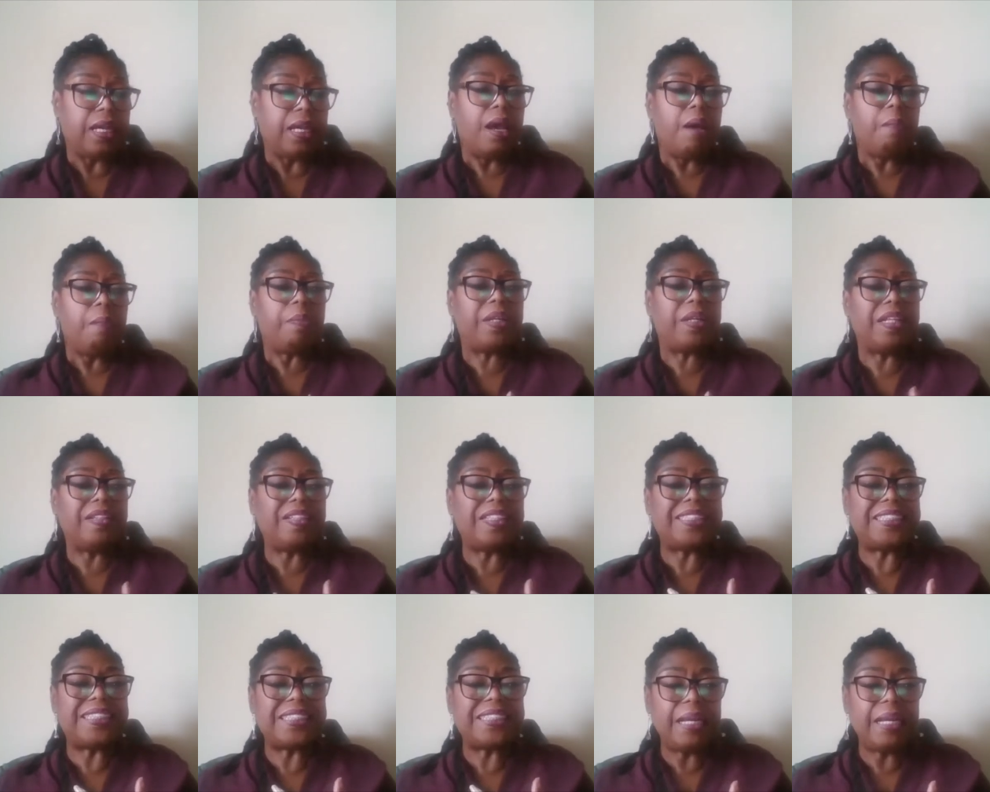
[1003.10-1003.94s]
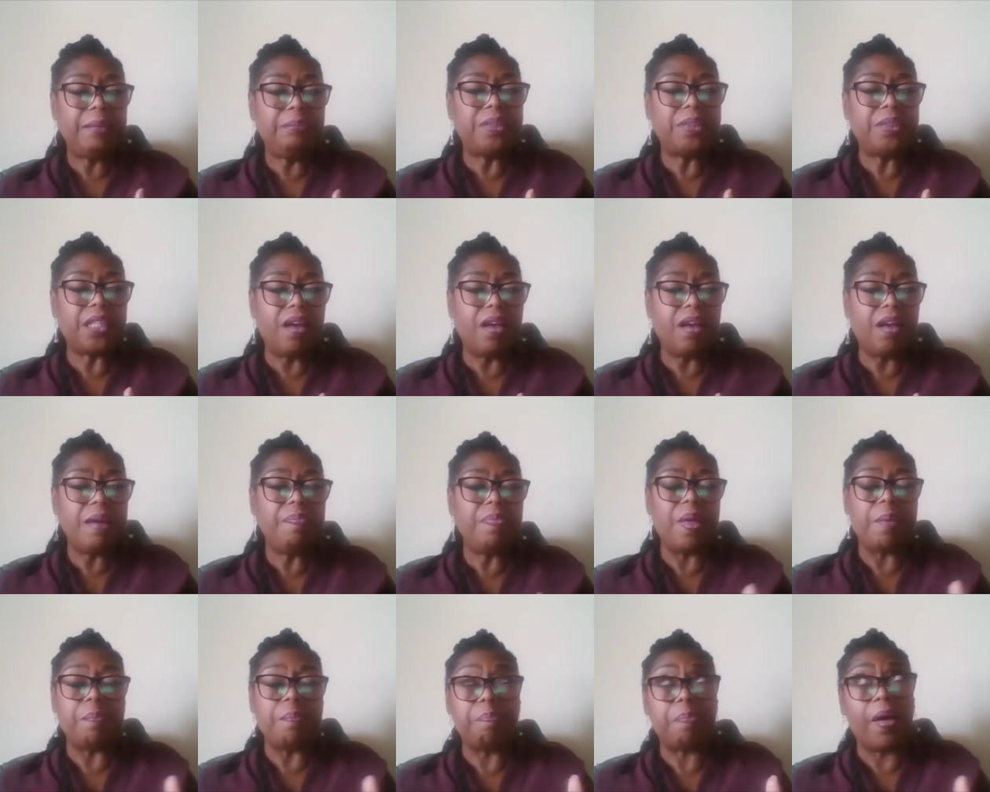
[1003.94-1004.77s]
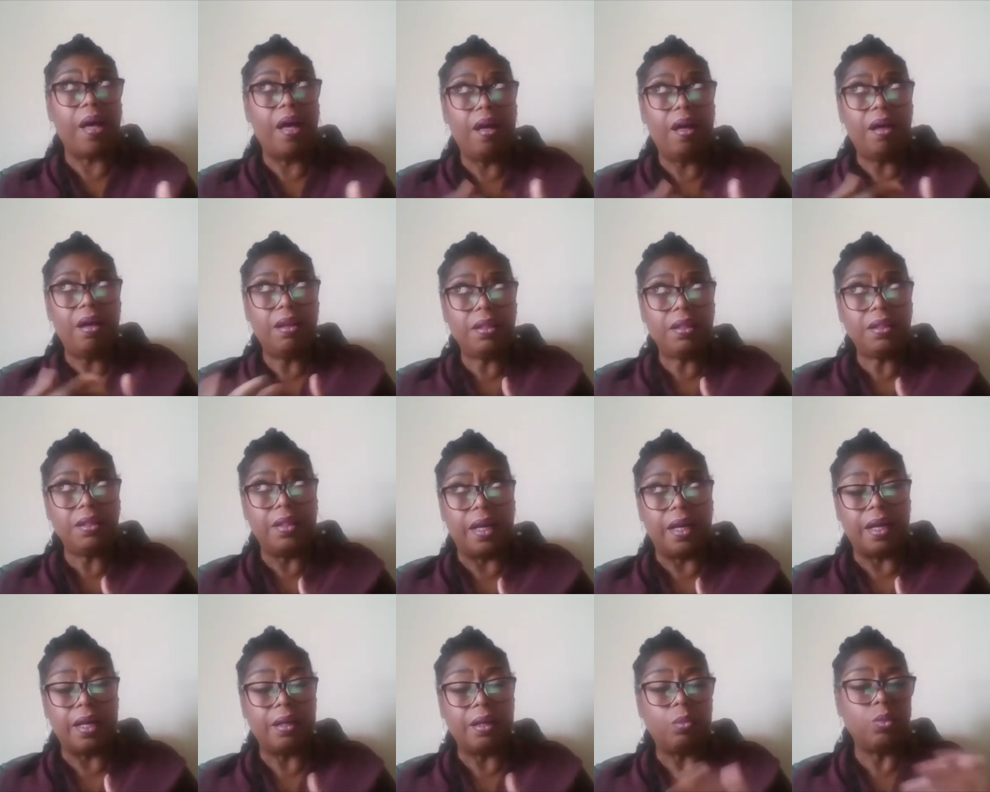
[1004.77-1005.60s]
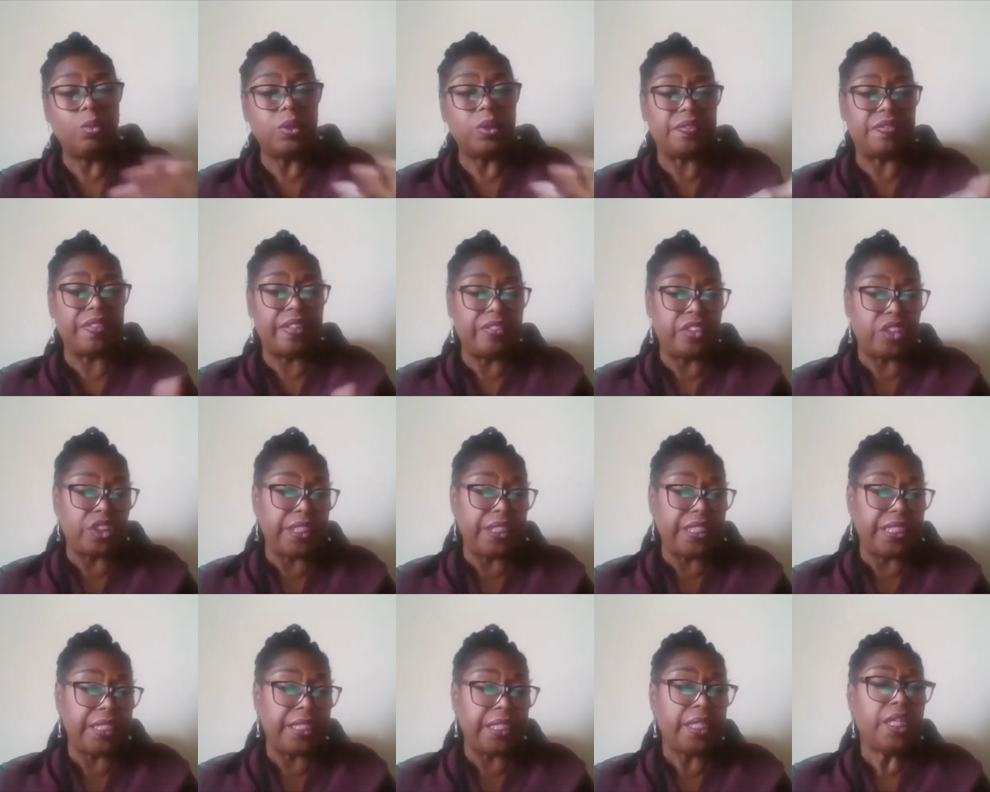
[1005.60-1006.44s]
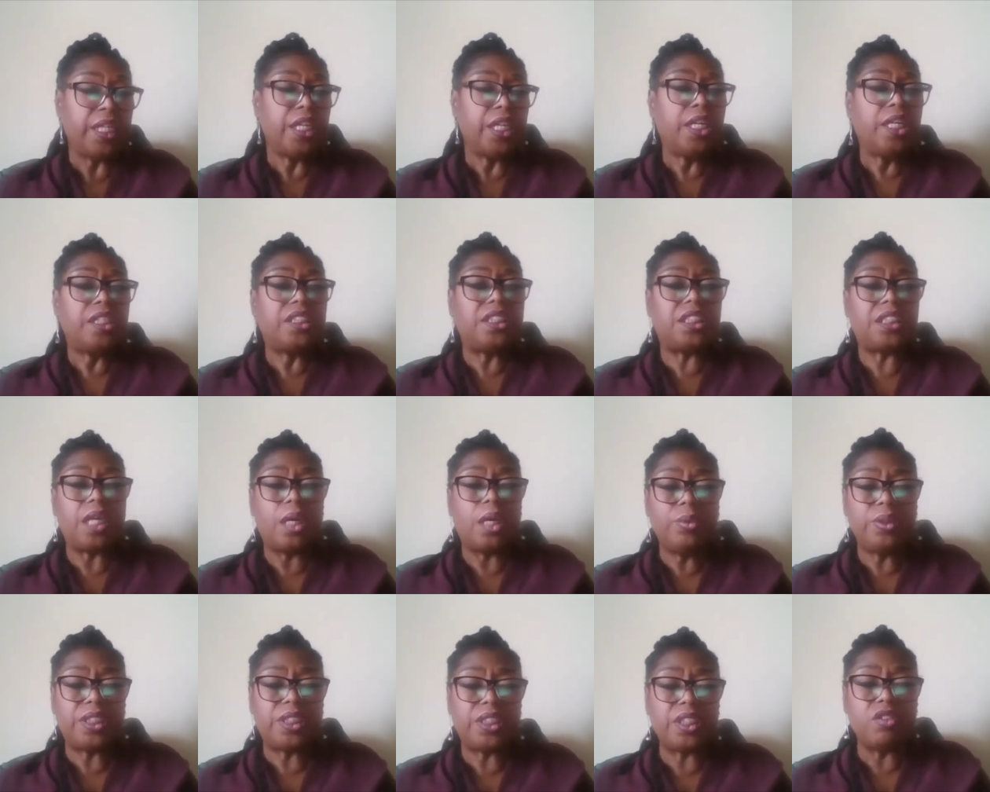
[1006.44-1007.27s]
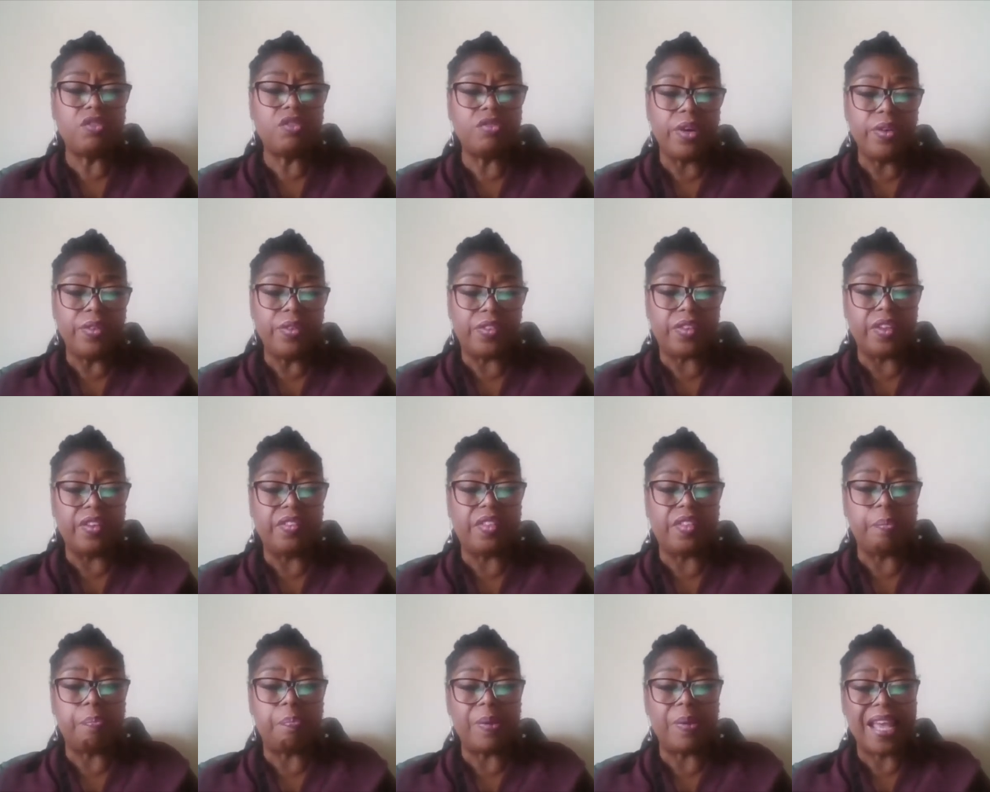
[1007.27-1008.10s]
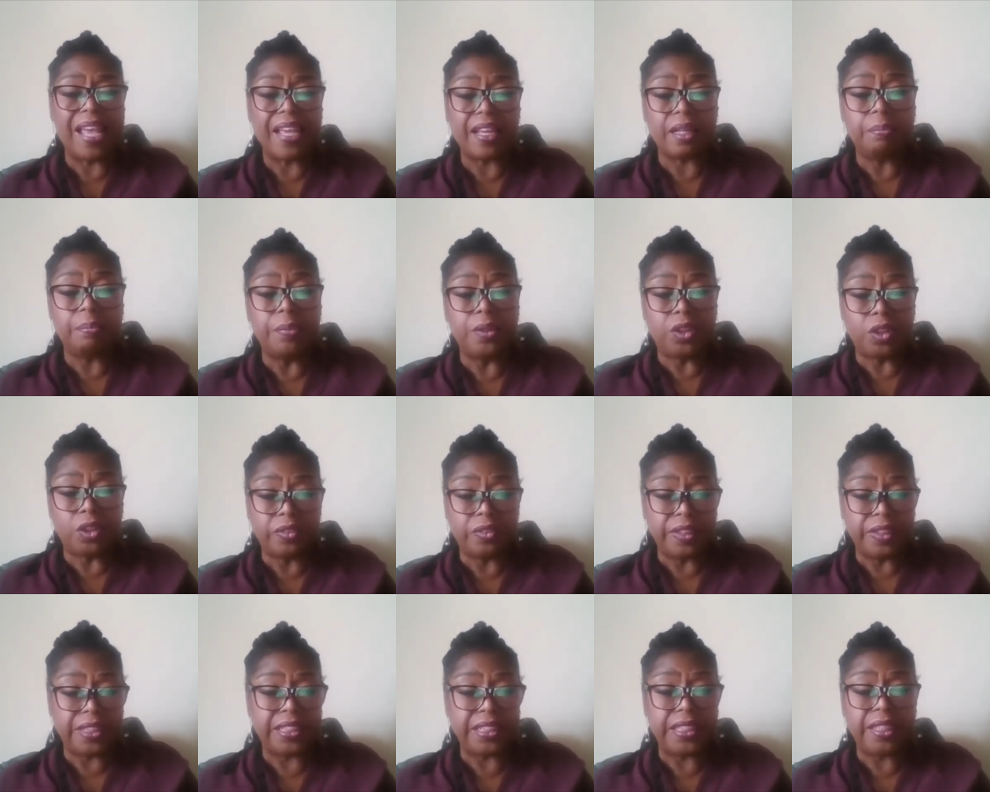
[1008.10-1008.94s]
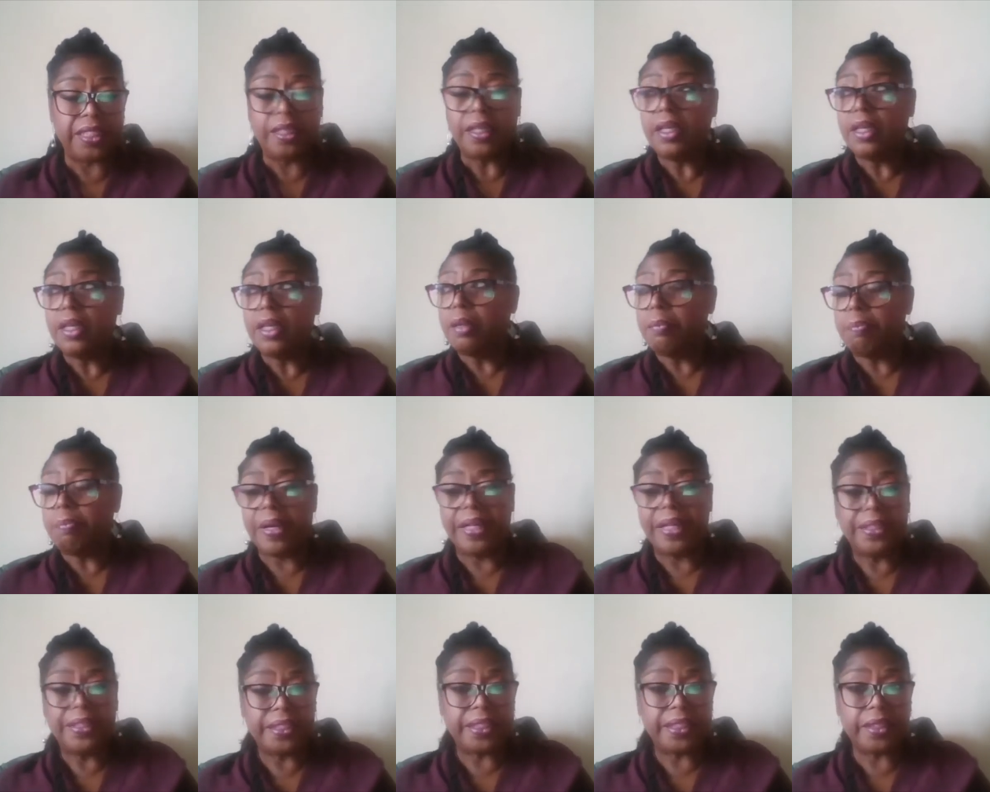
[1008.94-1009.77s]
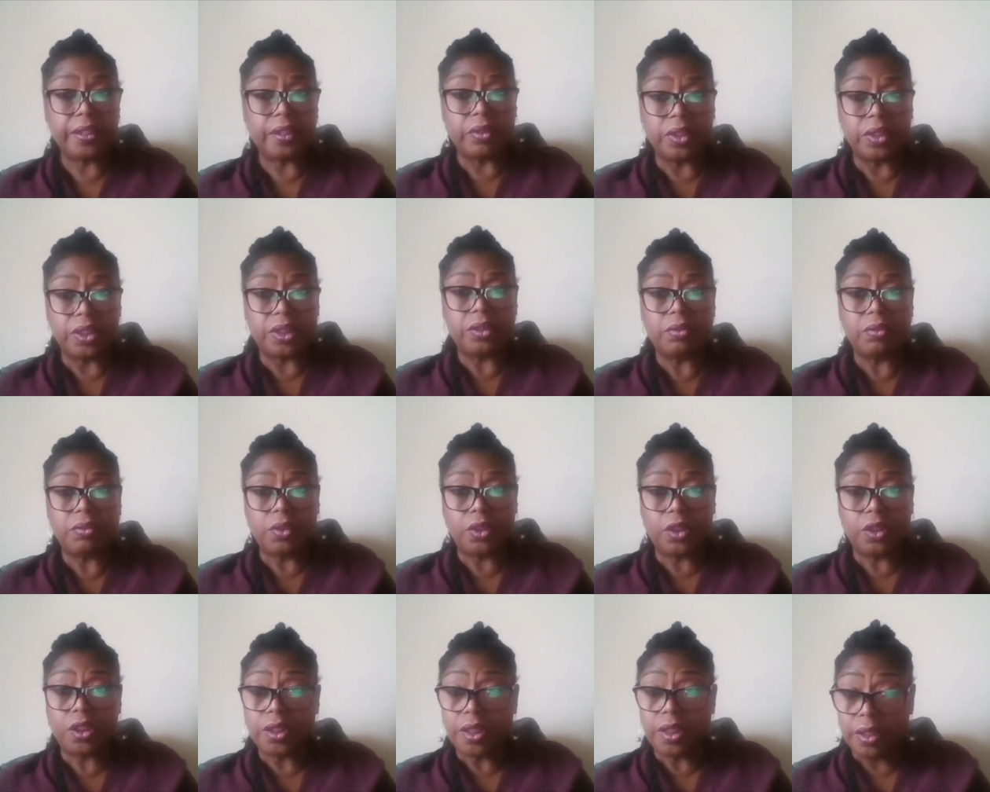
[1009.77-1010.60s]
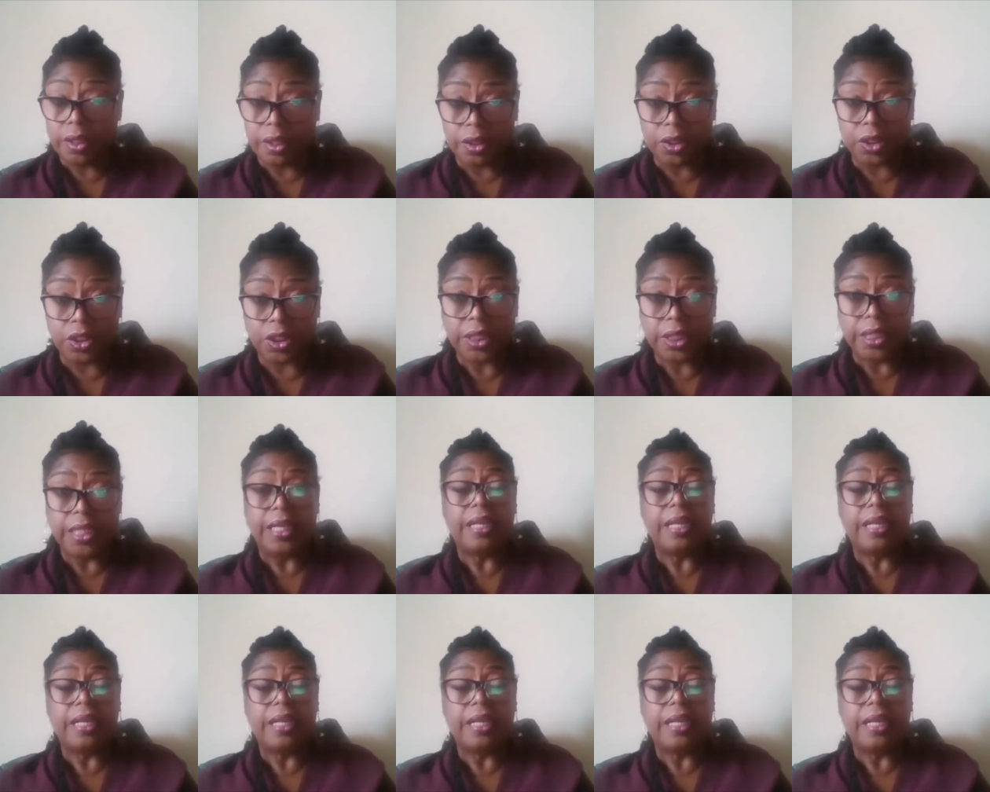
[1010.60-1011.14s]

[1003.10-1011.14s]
But at the same time that Pardner was flourishing here, so was the growth of the black majority Pentecostal church.